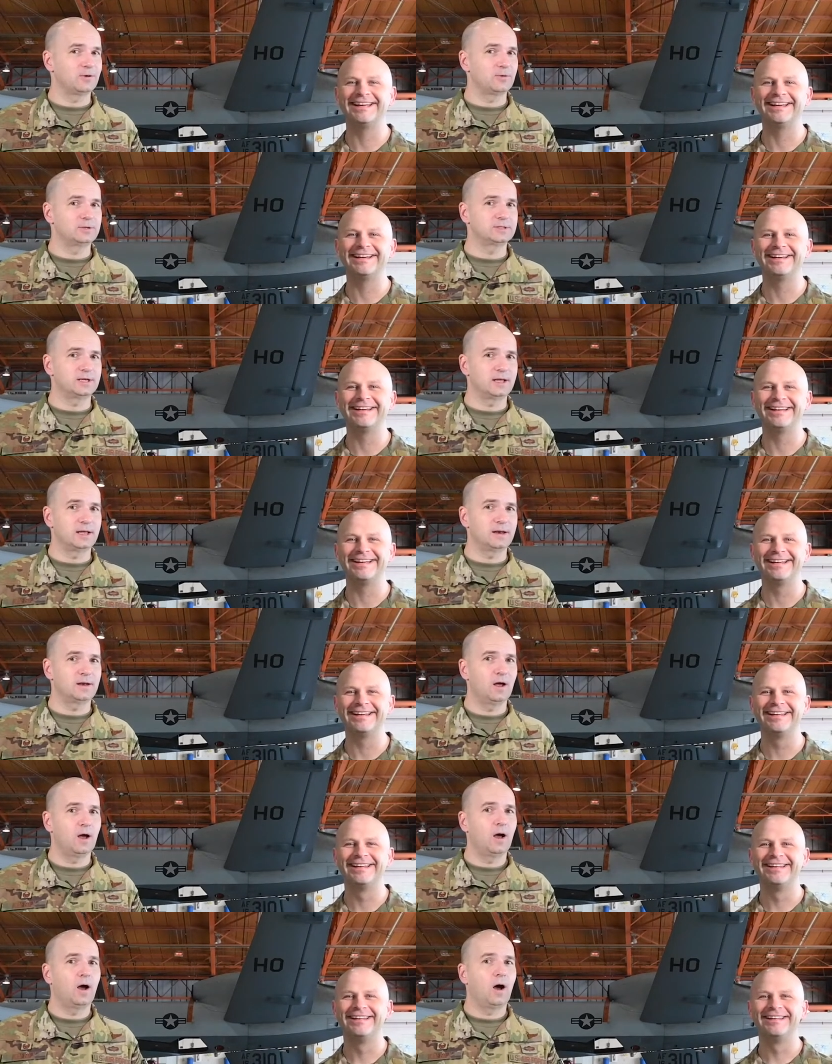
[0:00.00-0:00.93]
Speaker 1: cuisine,
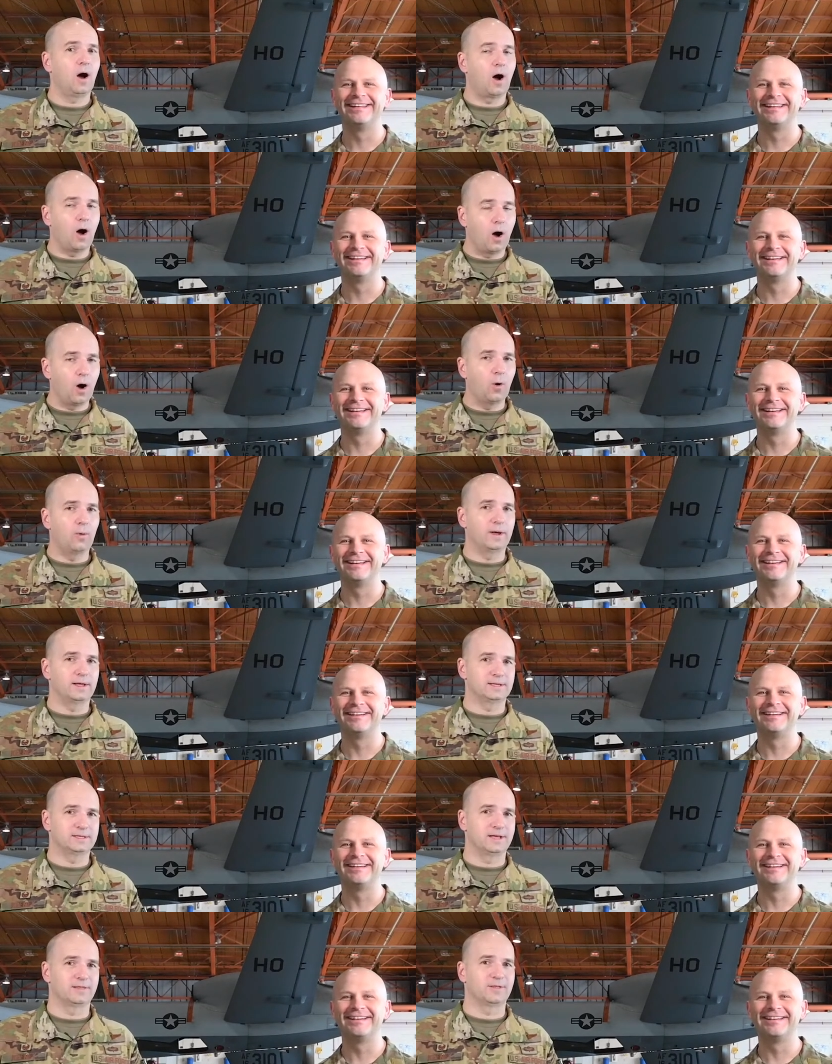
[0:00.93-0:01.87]

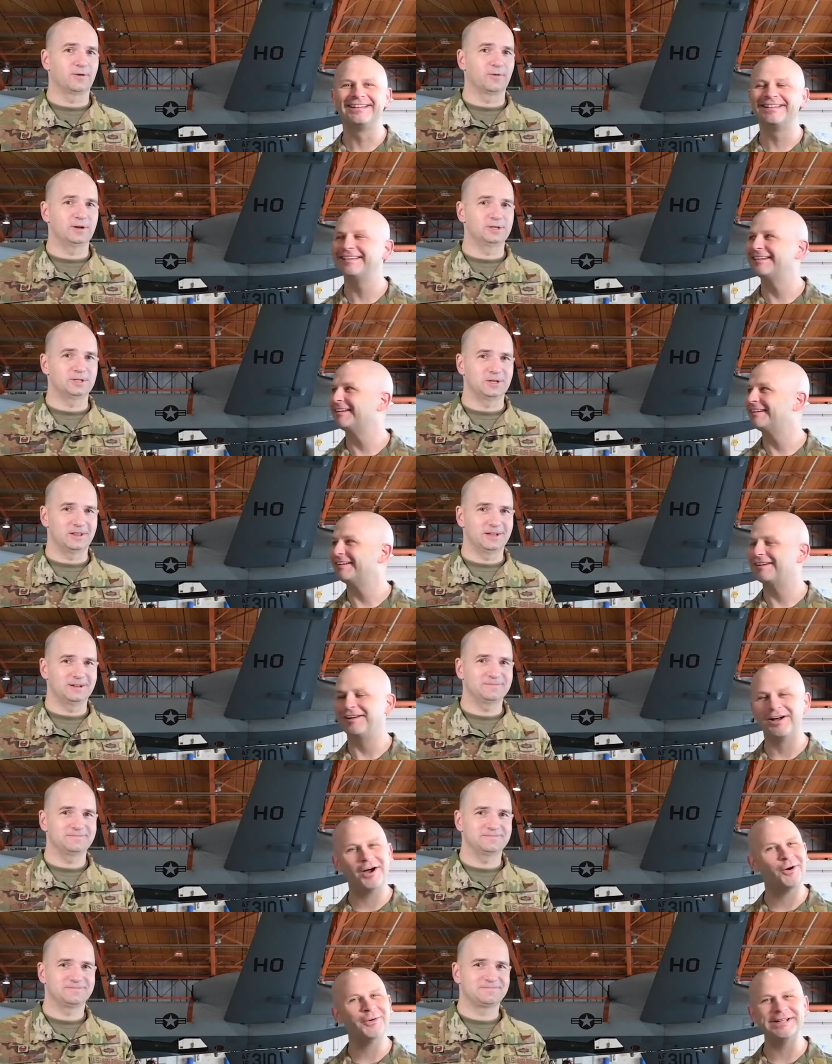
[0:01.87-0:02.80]
always get the green chili.
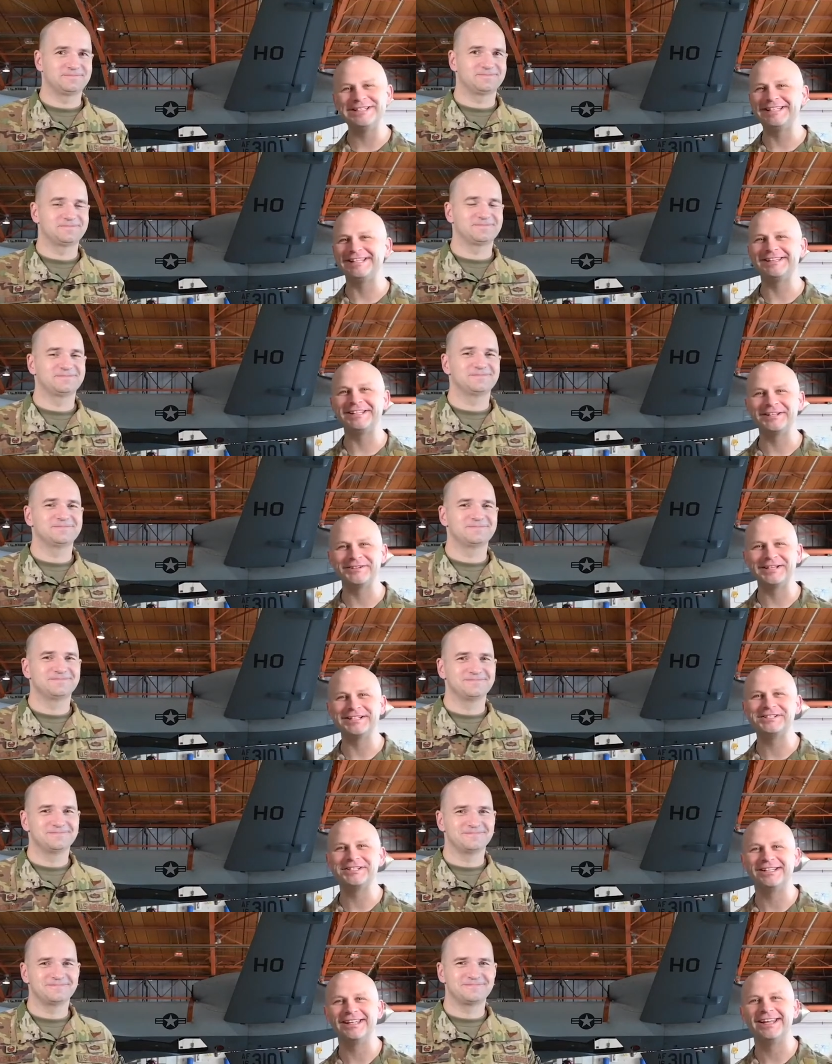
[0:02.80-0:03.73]
Speaker 2: Always get the green
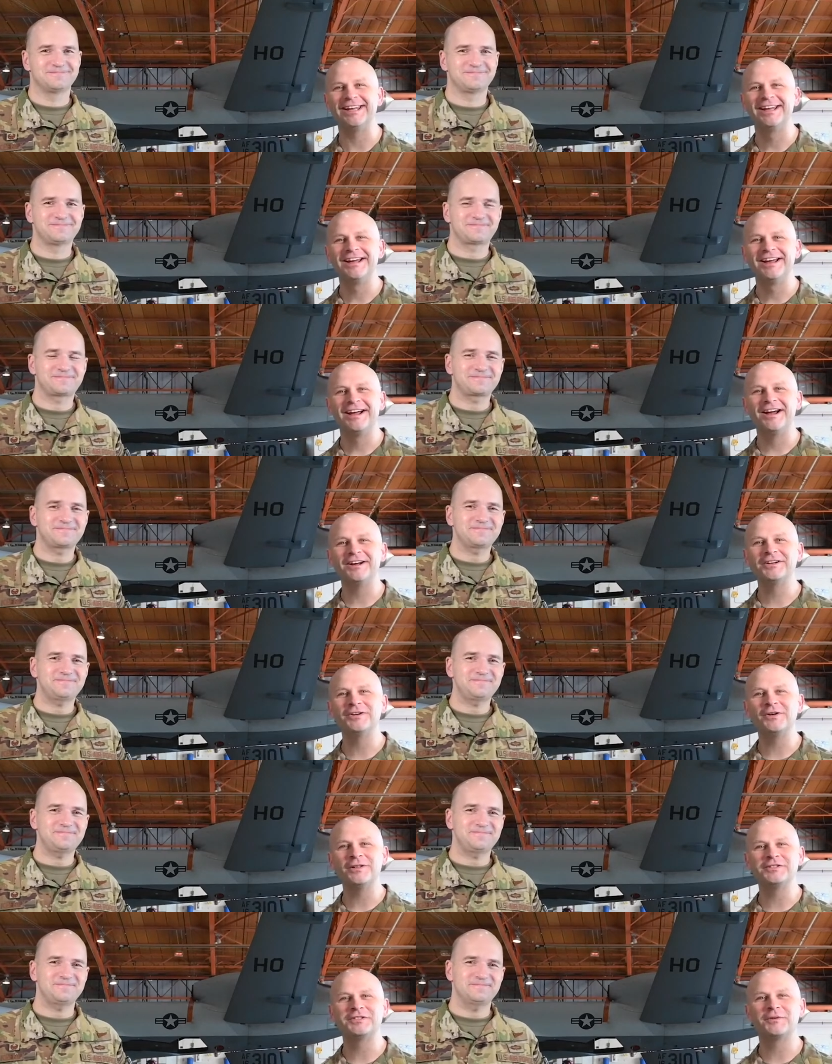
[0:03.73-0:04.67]
chili. Our
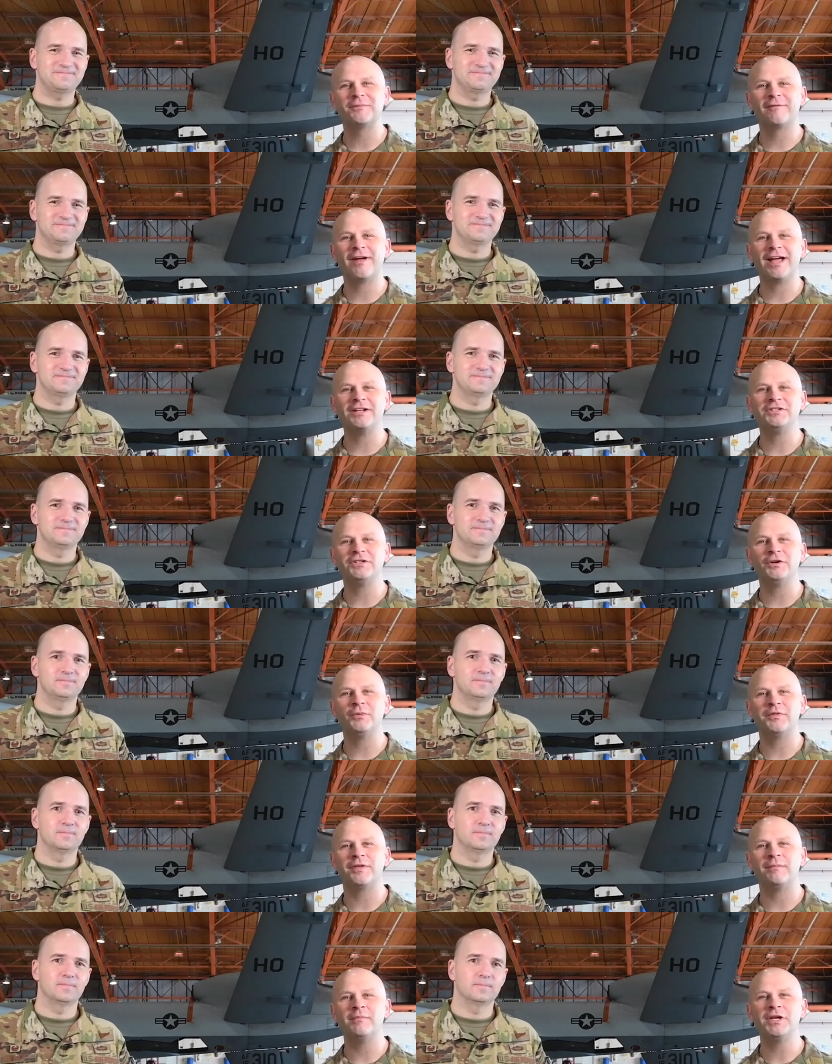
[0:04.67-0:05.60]
goal is to provide you
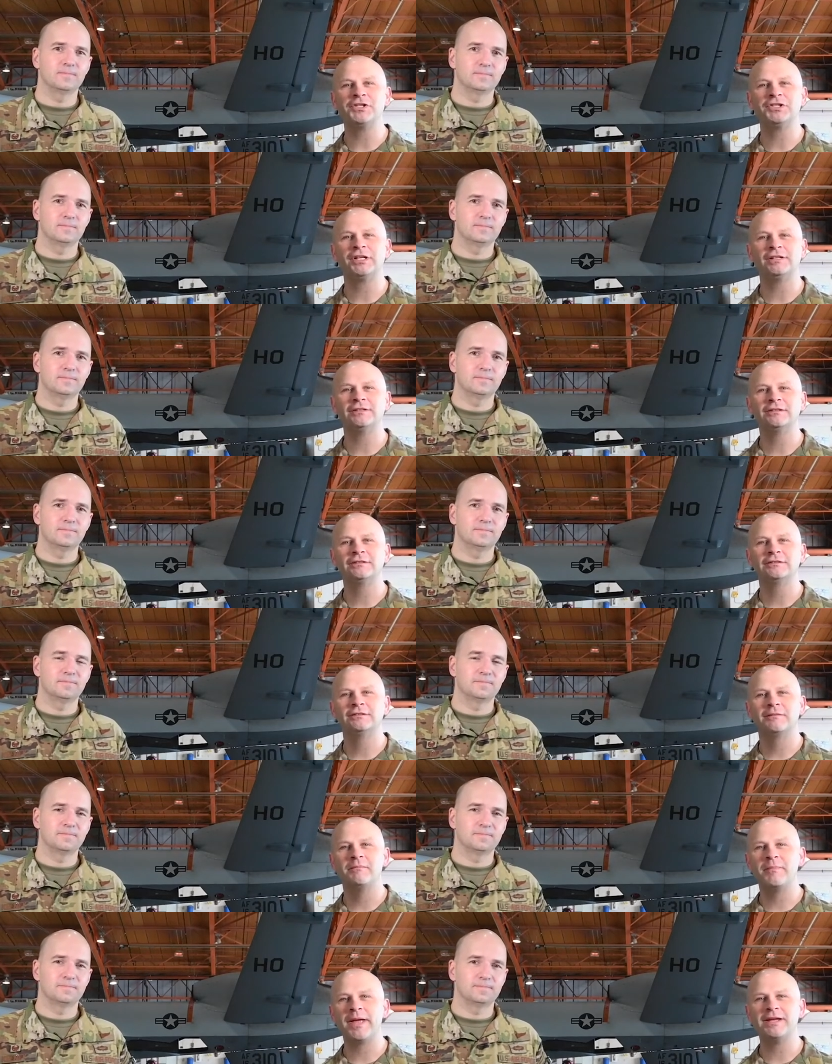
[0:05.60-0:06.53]
with a mission,
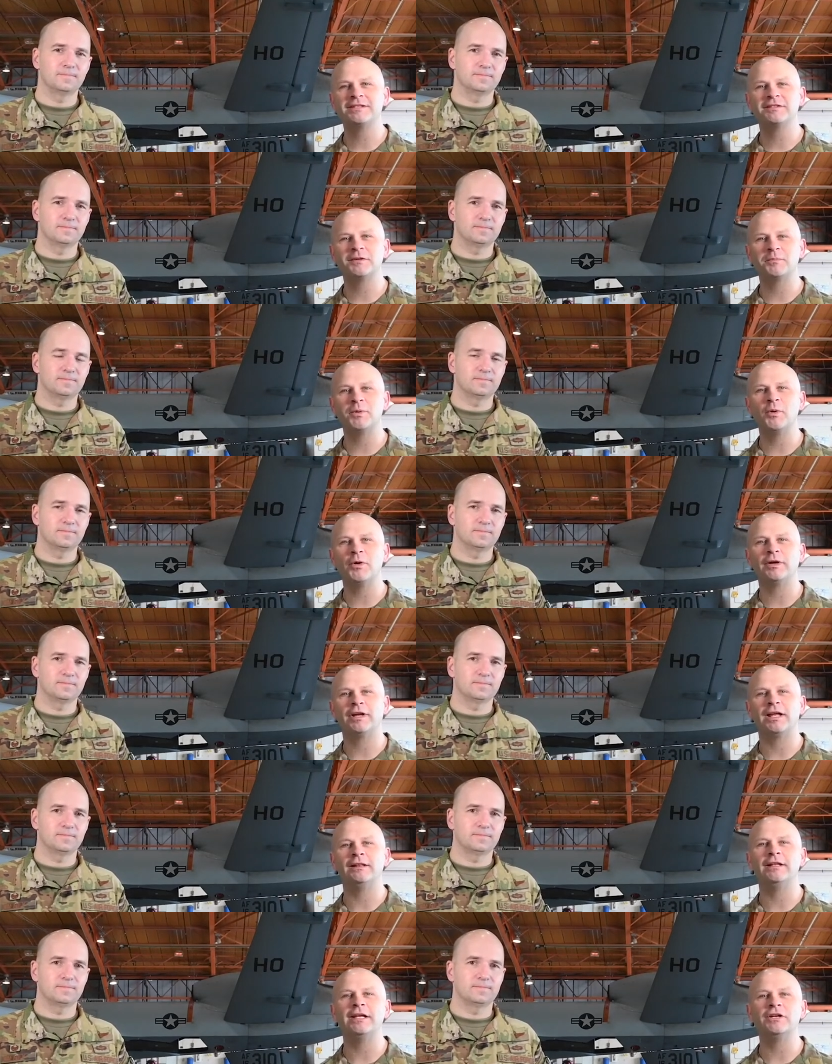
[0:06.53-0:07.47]
base support,
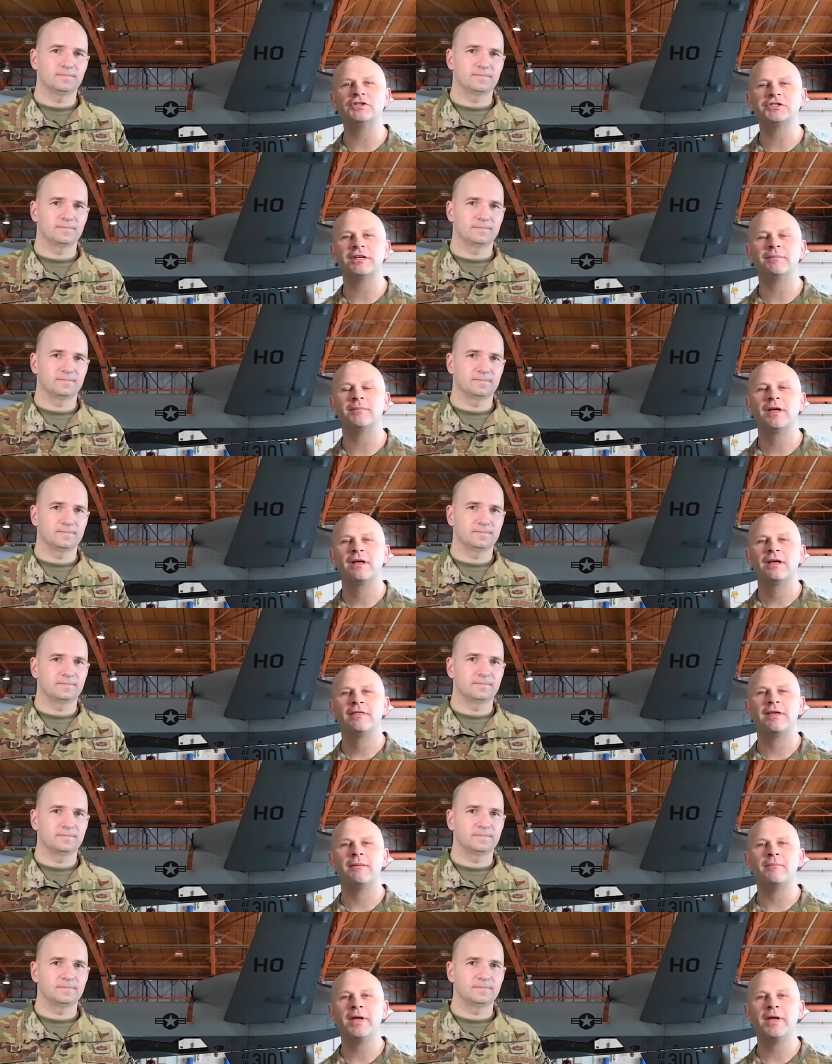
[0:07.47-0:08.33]
and leadership that